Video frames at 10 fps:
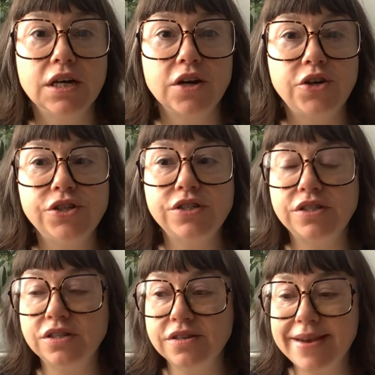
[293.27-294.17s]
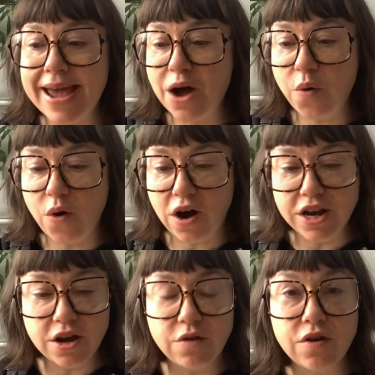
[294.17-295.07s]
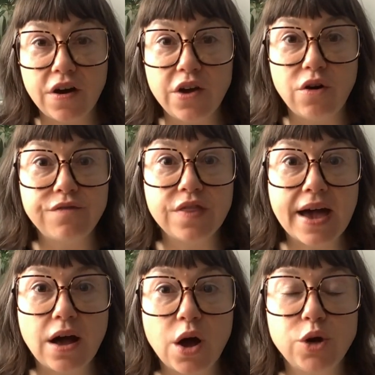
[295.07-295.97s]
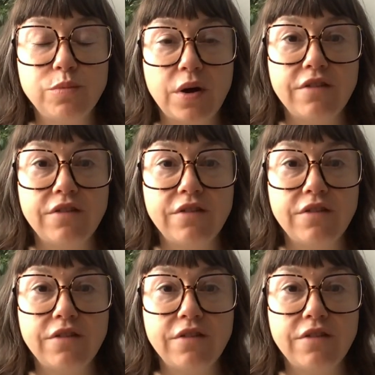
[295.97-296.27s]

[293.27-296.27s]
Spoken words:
because now I know that I offer that hope.